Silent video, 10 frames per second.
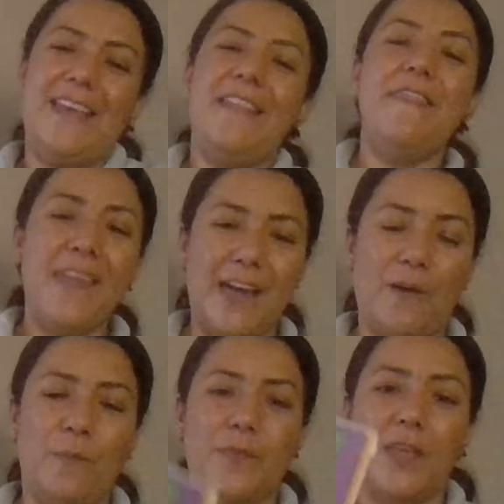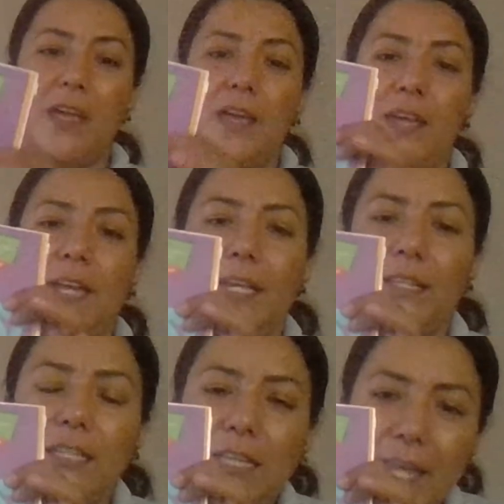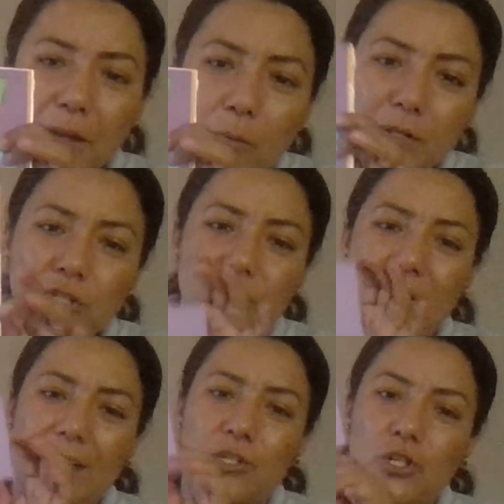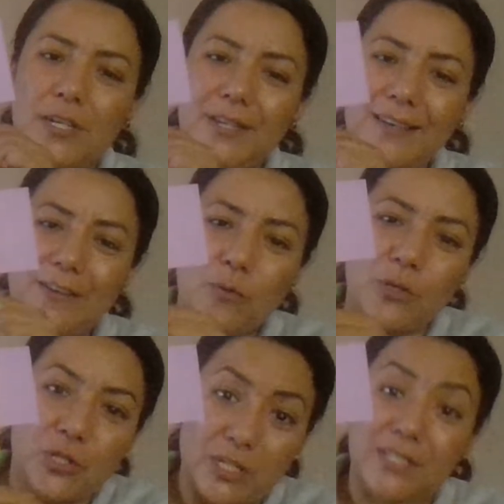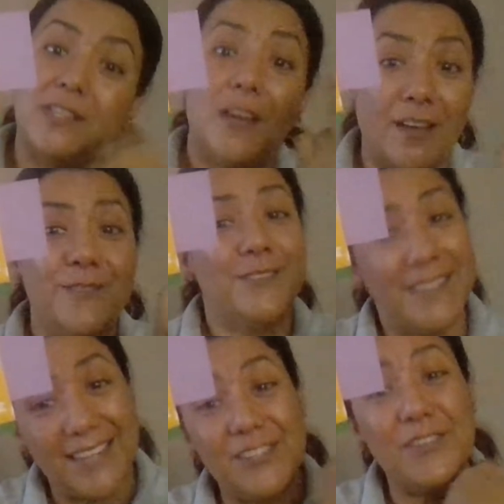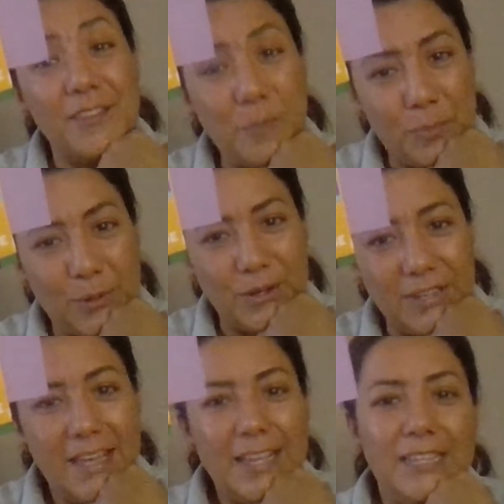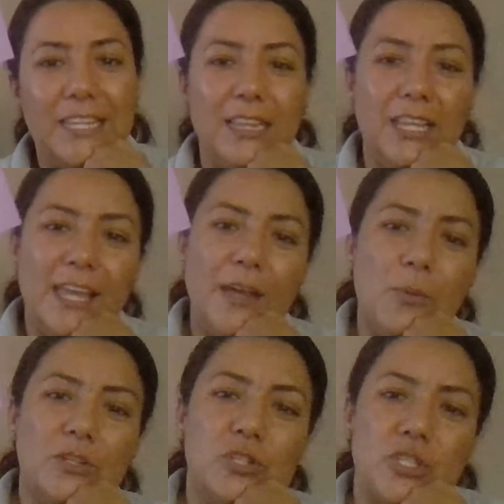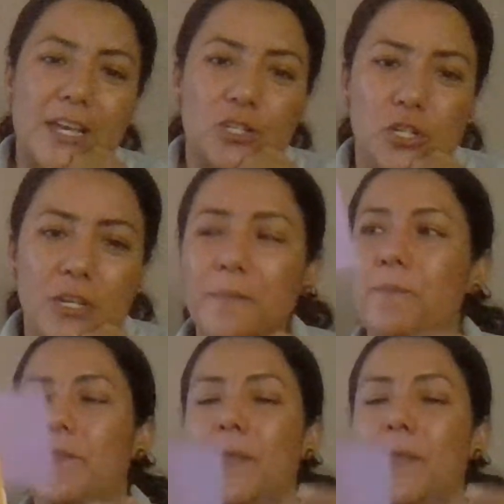Now, in the language section, which is the other section in the book, the language section,